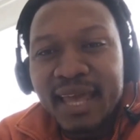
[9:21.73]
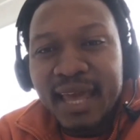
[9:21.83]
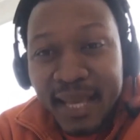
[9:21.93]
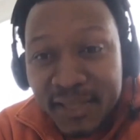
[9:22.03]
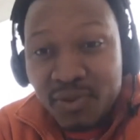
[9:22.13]

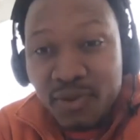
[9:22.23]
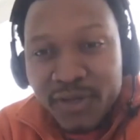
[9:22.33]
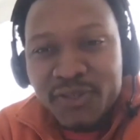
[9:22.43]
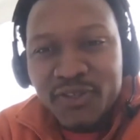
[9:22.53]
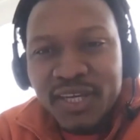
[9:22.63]
as we
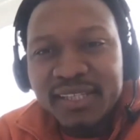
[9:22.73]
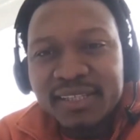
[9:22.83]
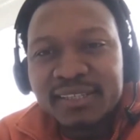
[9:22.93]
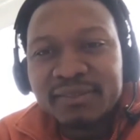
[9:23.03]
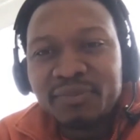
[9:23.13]
work
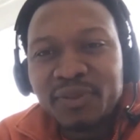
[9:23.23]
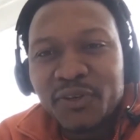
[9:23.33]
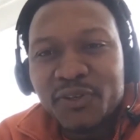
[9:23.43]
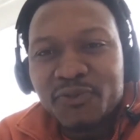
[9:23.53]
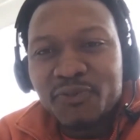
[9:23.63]
together,
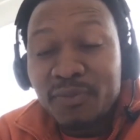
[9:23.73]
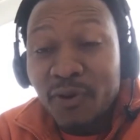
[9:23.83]
because we